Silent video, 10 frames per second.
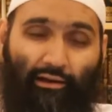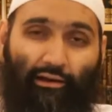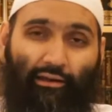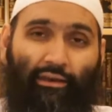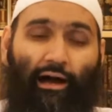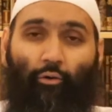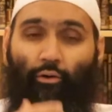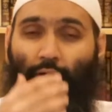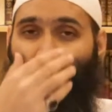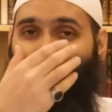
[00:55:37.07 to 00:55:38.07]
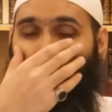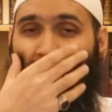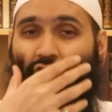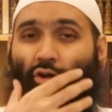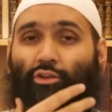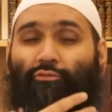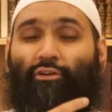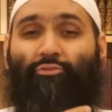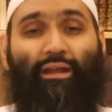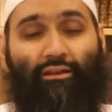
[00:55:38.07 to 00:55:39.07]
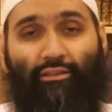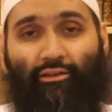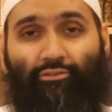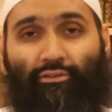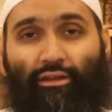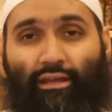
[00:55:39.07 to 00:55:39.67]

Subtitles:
Now, the scholars have explained this.